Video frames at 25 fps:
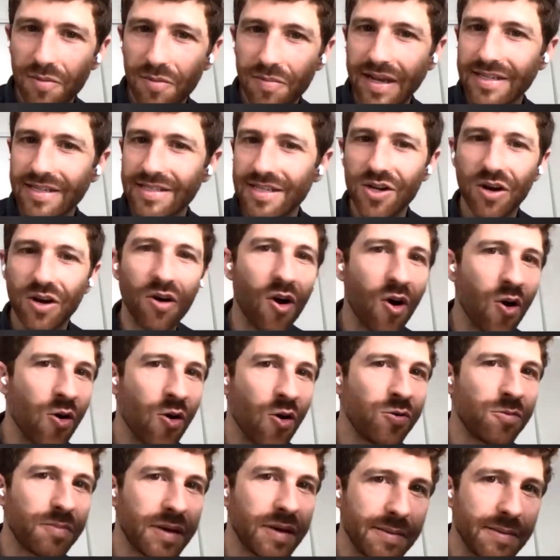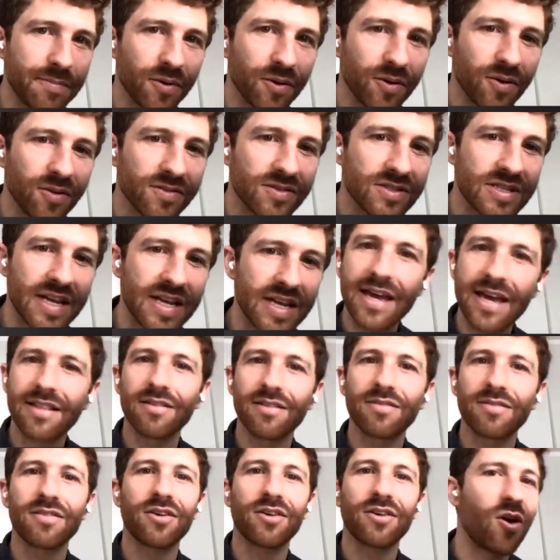Because it's our own people
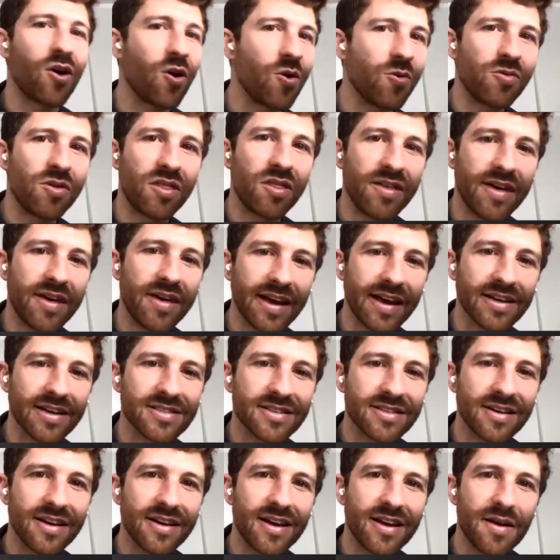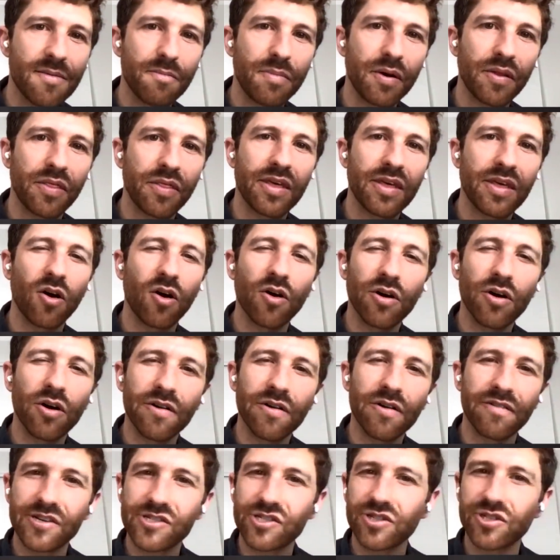saying their own things, but the
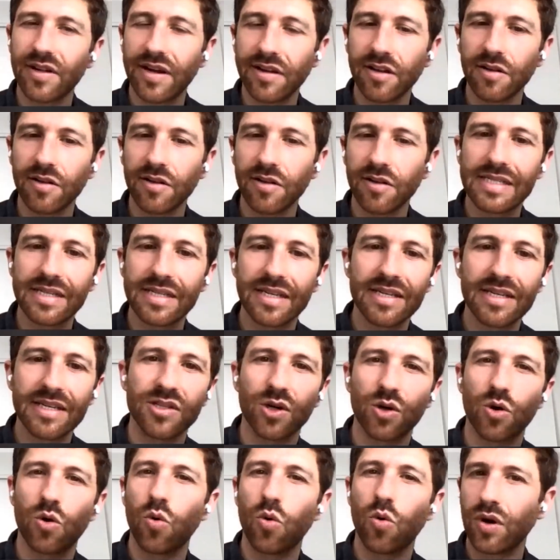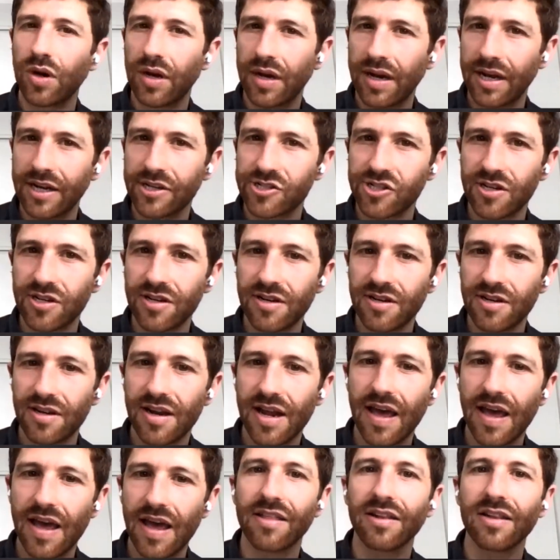artificial element is the coordination
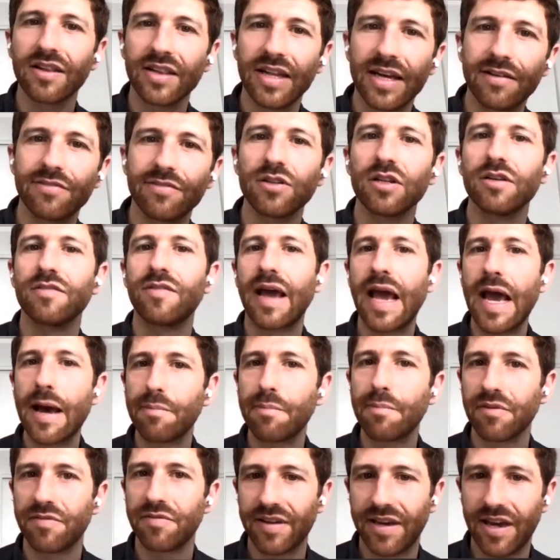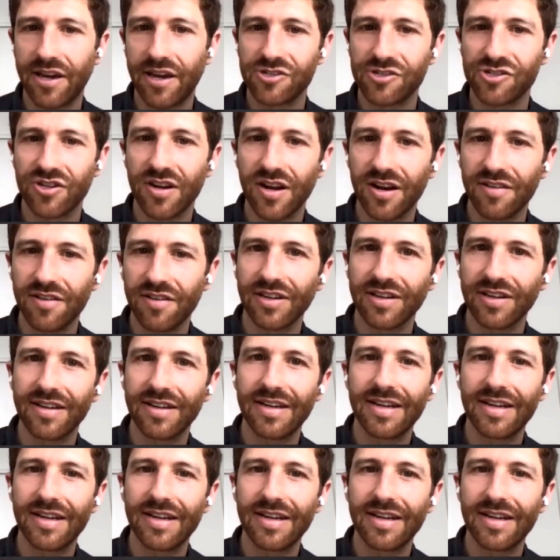and the level of amplification of it.